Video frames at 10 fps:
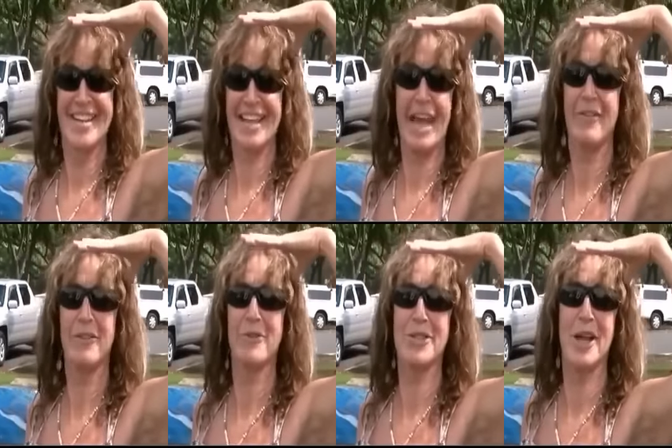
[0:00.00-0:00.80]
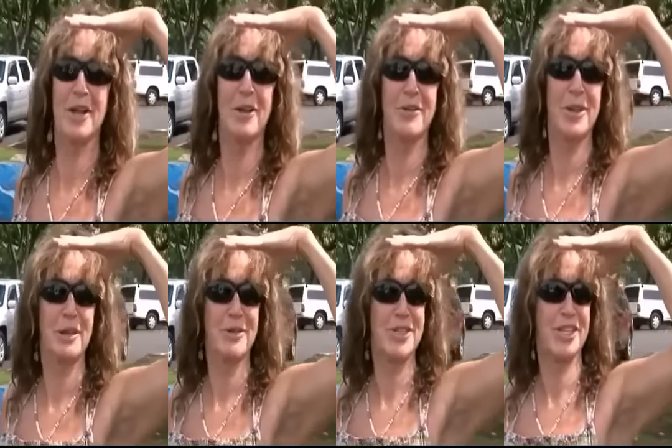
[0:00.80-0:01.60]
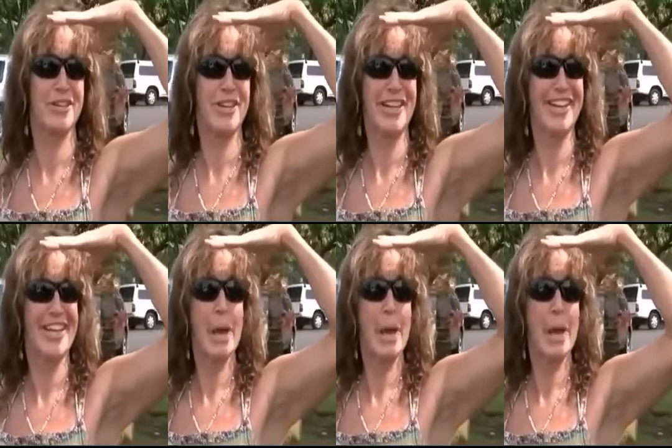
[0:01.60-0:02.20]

Like after it was all over, they were cheering,